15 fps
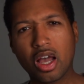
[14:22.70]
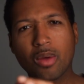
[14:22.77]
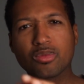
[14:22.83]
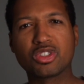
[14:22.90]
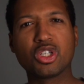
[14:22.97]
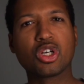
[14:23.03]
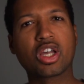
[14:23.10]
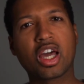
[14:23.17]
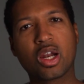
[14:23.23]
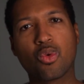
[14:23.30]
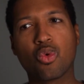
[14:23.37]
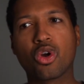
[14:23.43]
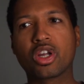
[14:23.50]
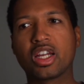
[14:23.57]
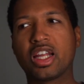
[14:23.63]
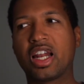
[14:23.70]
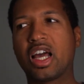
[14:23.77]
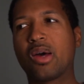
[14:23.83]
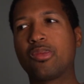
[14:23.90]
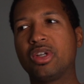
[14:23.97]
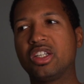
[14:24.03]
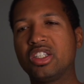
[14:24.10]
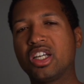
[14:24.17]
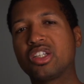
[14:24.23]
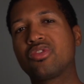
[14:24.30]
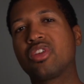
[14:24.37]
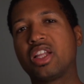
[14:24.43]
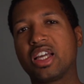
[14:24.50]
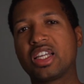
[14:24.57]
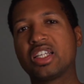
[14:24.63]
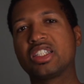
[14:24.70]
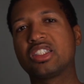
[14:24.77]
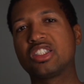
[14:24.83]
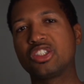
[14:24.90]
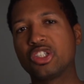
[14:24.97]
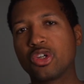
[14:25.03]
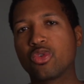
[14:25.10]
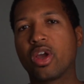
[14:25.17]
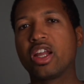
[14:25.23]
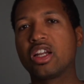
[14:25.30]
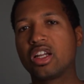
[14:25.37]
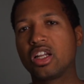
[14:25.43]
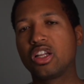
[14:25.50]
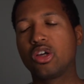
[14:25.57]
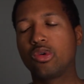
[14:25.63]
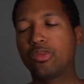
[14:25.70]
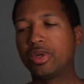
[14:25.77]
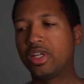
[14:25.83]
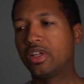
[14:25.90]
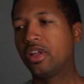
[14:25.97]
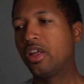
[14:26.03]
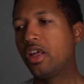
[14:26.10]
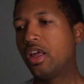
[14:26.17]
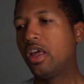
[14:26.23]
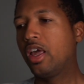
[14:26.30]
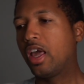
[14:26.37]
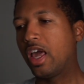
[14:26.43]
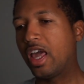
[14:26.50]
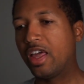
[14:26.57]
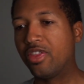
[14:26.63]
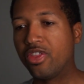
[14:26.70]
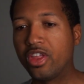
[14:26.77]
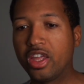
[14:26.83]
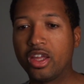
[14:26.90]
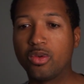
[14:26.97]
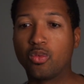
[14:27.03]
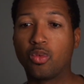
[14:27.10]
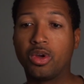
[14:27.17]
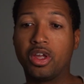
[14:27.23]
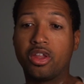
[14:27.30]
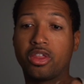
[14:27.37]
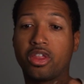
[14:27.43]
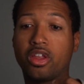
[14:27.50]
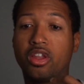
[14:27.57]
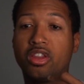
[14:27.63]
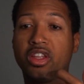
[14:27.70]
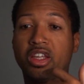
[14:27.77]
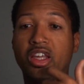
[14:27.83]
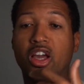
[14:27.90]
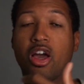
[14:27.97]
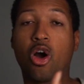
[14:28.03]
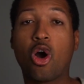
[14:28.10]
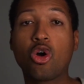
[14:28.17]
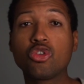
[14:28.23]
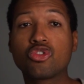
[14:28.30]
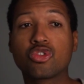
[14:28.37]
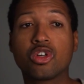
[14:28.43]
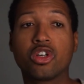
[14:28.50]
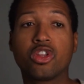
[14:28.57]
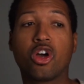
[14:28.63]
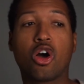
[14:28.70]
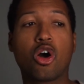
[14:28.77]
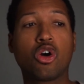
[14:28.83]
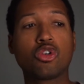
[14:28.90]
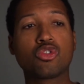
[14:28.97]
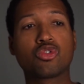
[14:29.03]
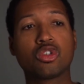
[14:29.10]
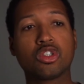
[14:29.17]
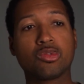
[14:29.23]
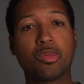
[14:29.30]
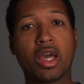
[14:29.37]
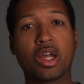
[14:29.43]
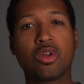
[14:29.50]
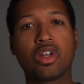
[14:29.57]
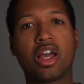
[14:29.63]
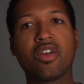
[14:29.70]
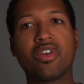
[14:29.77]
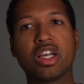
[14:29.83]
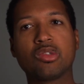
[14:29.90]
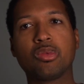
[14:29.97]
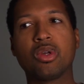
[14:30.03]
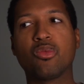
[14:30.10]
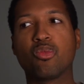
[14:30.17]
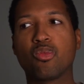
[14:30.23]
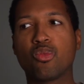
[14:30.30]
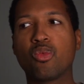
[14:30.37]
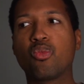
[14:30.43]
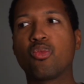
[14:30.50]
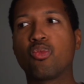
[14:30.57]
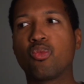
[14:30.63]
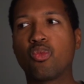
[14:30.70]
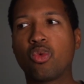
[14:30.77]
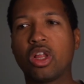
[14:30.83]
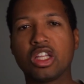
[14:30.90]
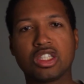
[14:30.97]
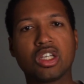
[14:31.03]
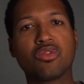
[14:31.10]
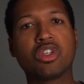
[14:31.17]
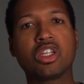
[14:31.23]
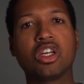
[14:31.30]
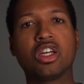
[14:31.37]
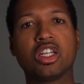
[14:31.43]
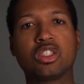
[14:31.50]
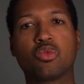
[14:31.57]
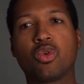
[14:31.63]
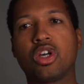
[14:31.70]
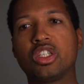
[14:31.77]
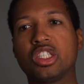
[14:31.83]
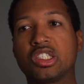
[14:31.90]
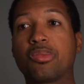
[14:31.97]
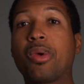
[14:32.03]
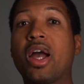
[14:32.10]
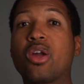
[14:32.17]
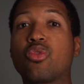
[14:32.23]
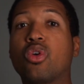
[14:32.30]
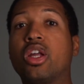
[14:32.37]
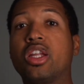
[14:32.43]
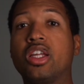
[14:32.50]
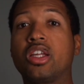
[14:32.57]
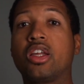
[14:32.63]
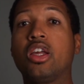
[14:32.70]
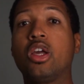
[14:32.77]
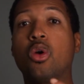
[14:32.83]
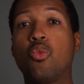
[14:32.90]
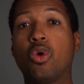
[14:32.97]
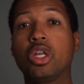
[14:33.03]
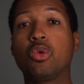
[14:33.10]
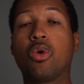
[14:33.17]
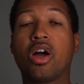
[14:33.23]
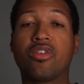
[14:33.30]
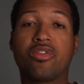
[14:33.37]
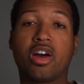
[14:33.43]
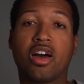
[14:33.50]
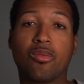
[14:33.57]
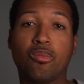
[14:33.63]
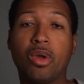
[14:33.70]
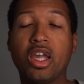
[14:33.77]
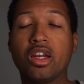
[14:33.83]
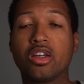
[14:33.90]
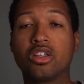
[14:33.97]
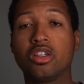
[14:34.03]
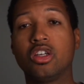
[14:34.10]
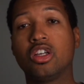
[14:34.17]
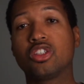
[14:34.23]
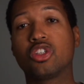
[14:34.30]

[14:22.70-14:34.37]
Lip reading: I'm still kind of working that out, but it does feel like it's degraded a little bit. And then with the Ultra's battery life has been relatively good as well, despite running One UI 5 beta.